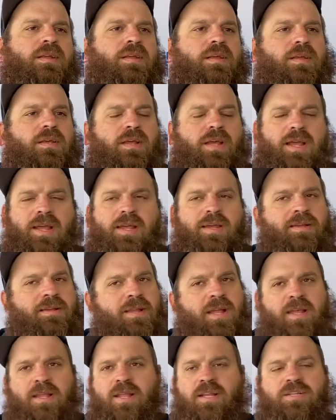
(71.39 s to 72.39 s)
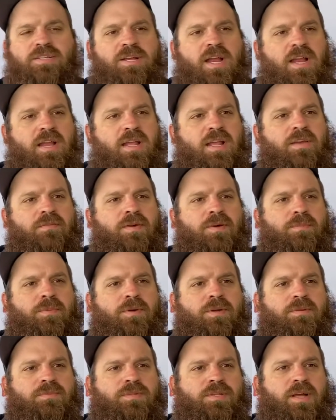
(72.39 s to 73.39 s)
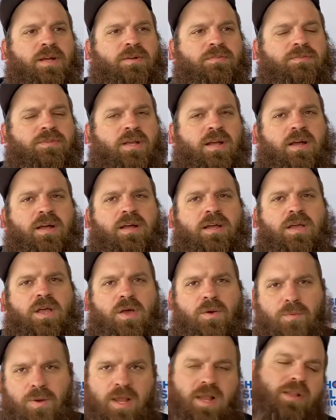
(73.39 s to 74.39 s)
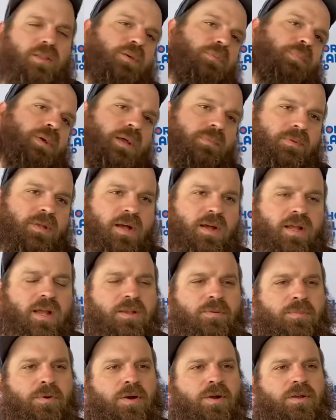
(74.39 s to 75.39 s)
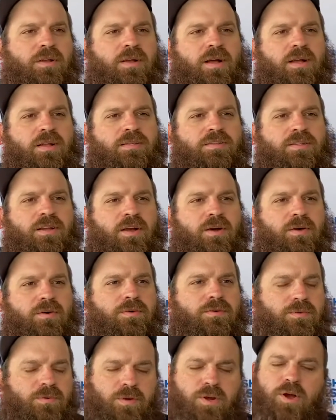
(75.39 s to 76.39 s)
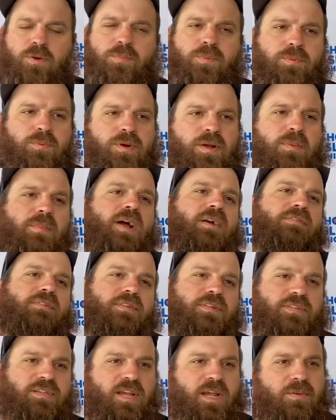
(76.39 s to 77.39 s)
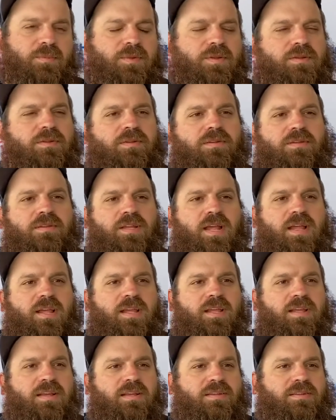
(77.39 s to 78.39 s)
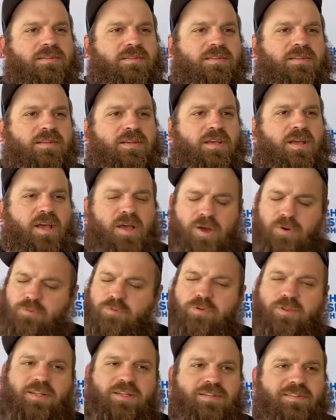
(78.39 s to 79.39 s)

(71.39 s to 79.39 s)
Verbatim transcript: Yeah. And and they just kind of give up on themselves. Uh, we had a little pep talk out in the parking lot, so we're hoping we'll go back to this game and take it Little, Hopefully.